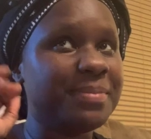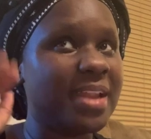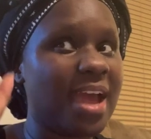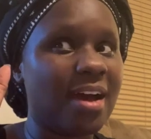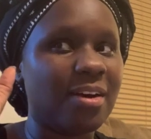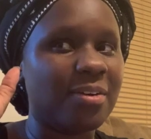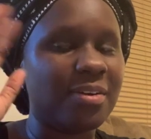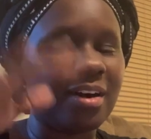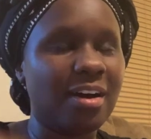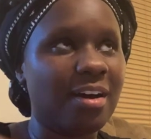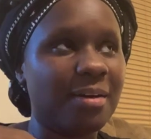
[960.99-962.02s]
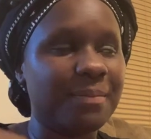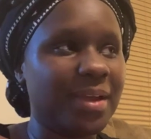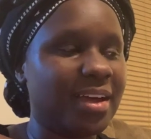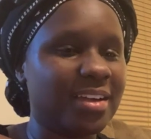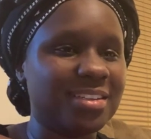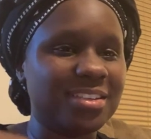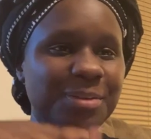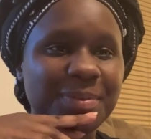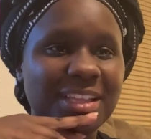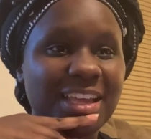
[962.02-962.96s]
now, oh man,
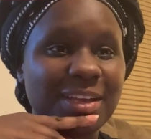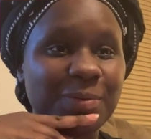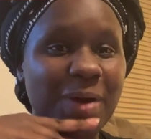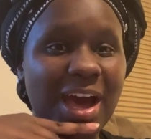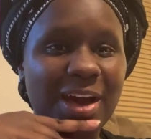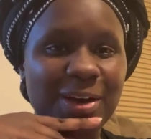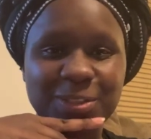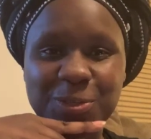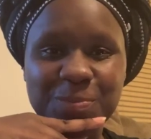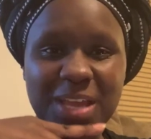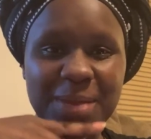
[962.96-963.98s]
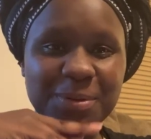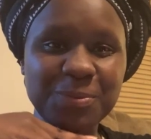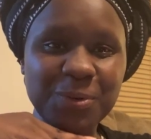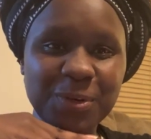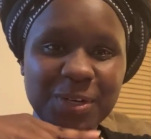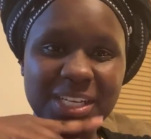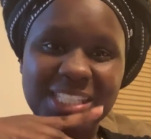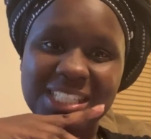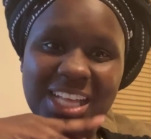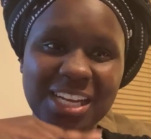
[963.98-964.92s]
you'd be like, wow, you baby wore?
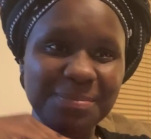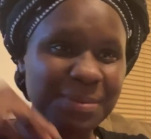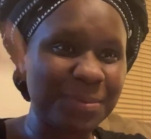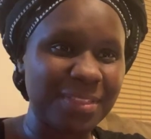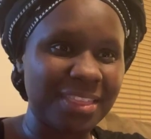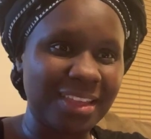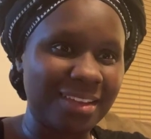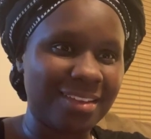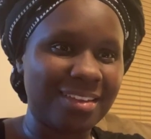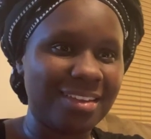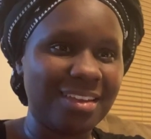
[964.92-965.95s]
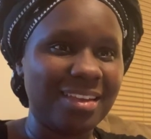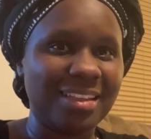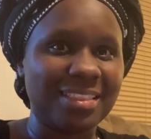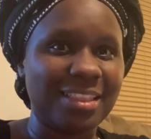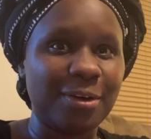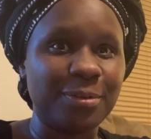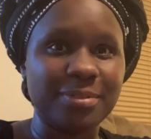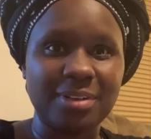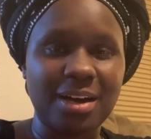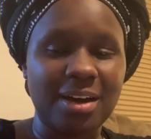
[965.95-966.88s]
Because a lot of people think
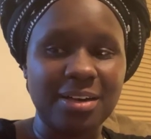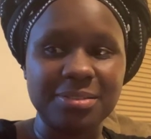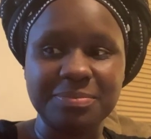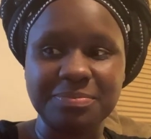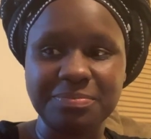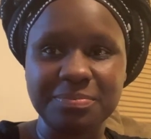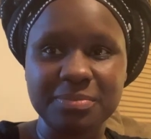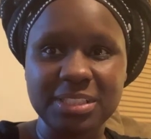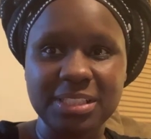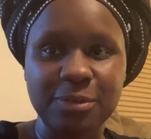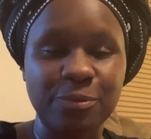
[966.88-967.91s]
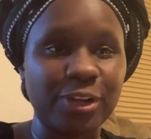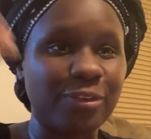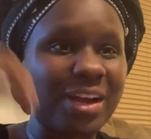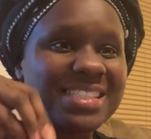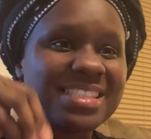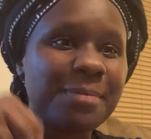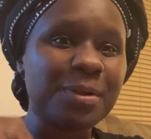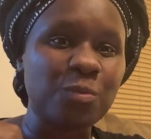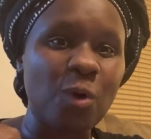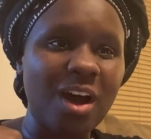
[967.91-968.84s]
they'll regress them
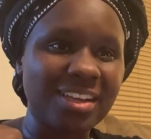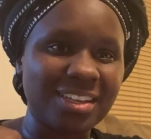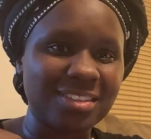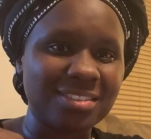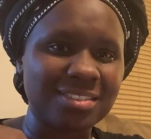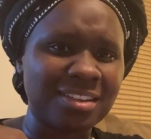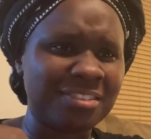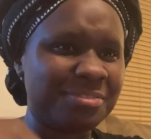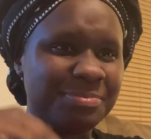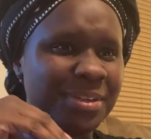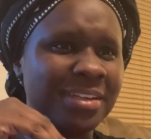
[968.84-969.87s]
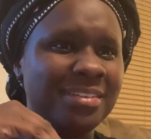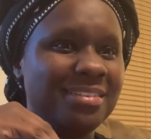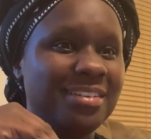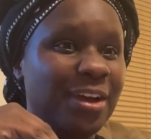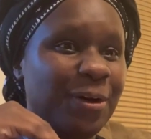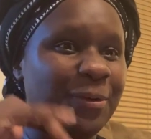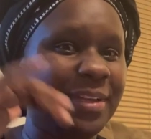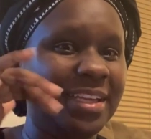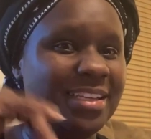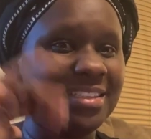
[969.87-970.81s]
in walking and stuff. But no,
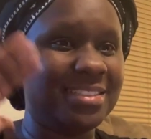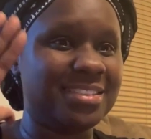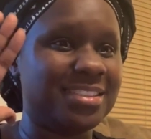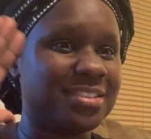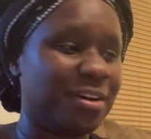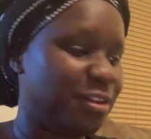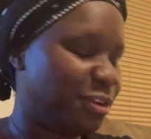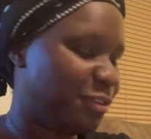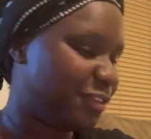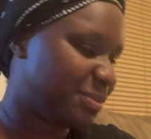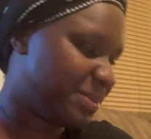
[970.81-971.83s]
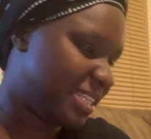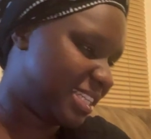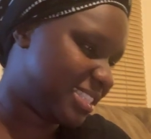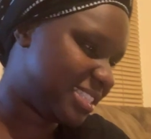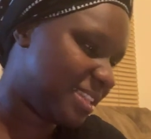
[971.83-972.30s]
he is just all over the place.